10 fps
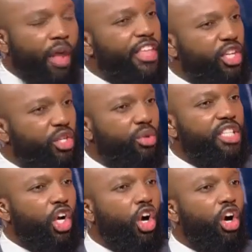one thing to
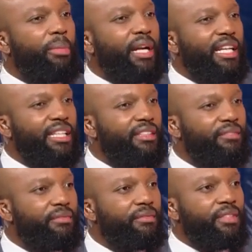lose a comrade,
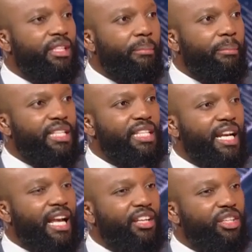but it's
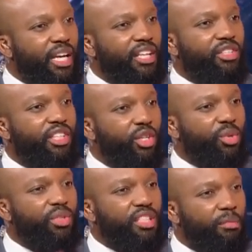another to actually
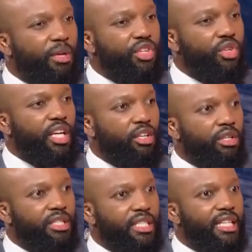lose someone you had
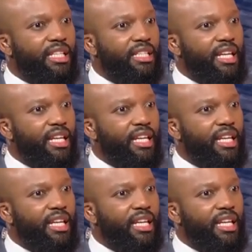considered